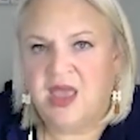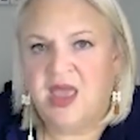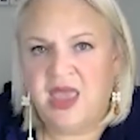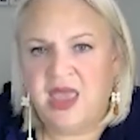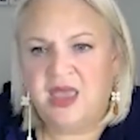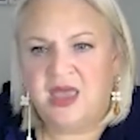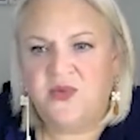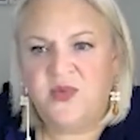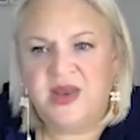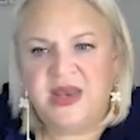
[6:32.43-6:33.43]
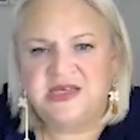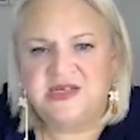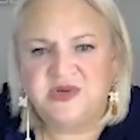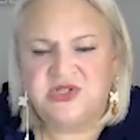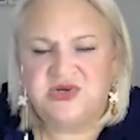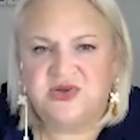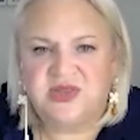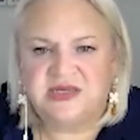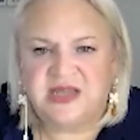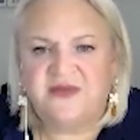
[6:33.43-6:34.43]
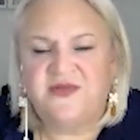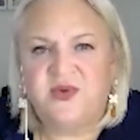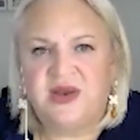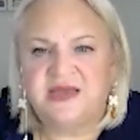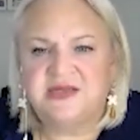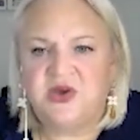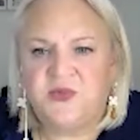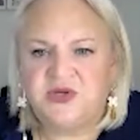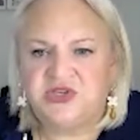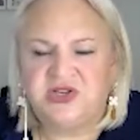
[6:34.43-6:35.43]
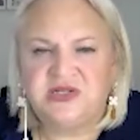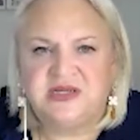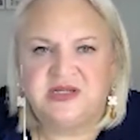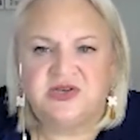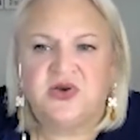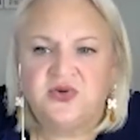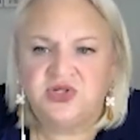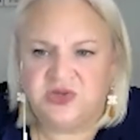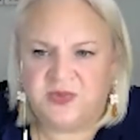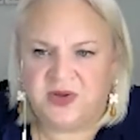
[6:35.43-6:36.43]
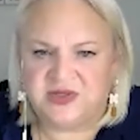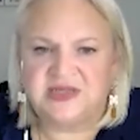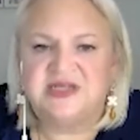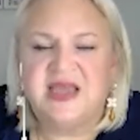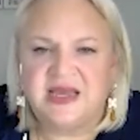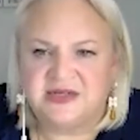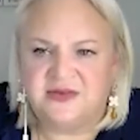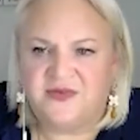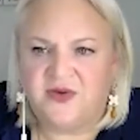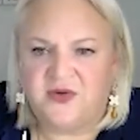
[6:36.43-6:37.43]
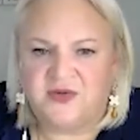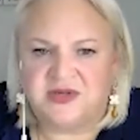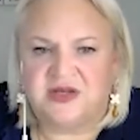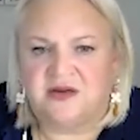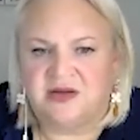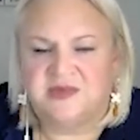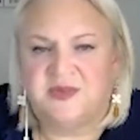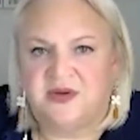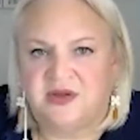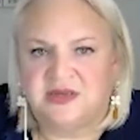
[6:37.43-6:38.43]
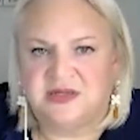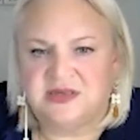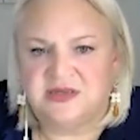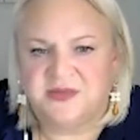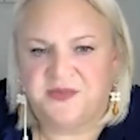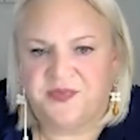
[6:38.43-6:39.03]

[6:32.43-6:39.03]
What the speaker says: Here, we need to ensure that everyone has the opportunity to contribute and to get involved in our experiences.